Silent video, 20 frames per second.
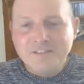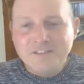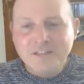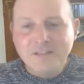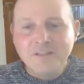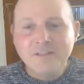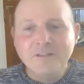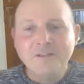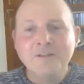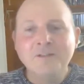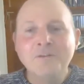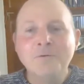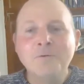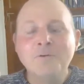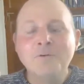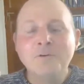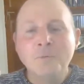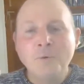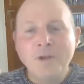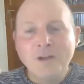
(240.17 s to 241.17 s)
each other
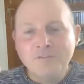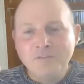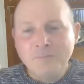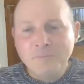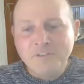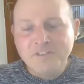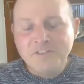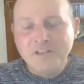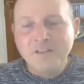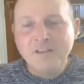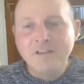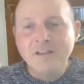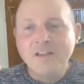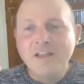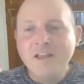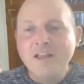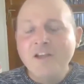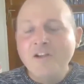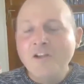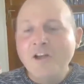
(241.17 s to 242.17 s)
or away from each other?
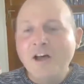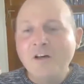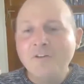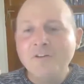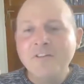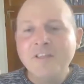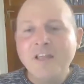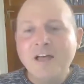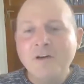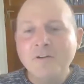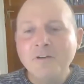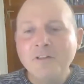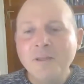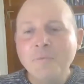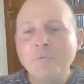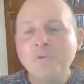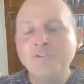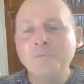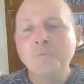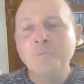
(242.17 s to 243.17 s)
How do, how do they
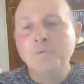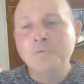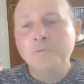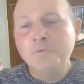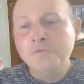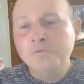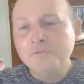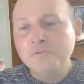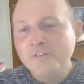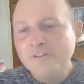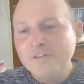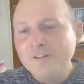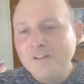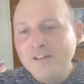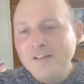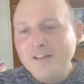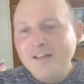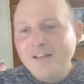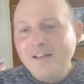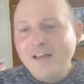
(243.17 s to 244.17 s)
want to move?
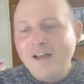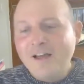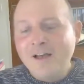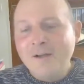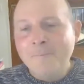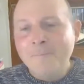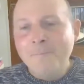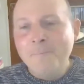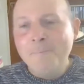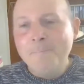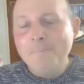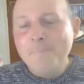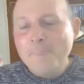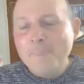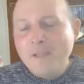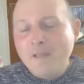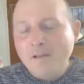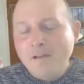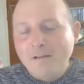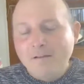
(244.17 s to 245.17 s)
Um,
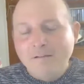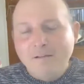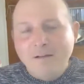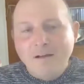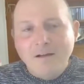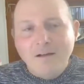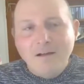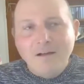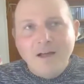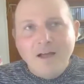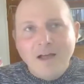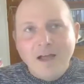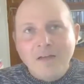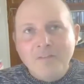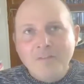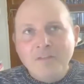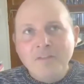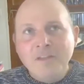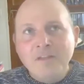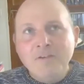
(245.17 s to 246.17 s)
and then the
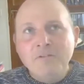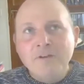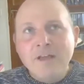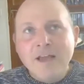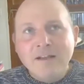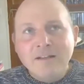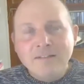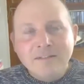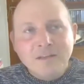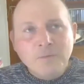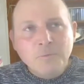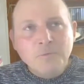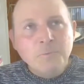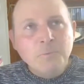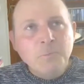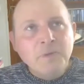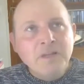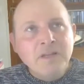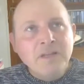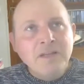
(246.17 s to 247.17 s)
reality would
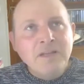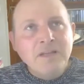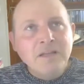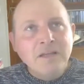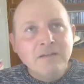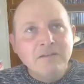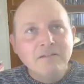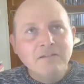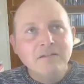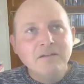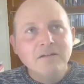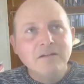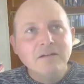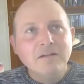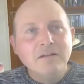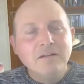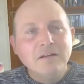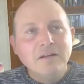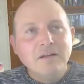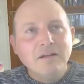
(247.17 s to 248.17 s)
be
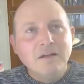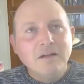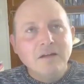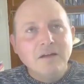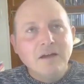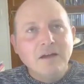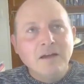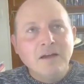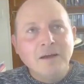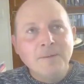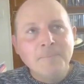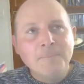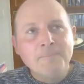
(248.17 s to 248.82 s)
um,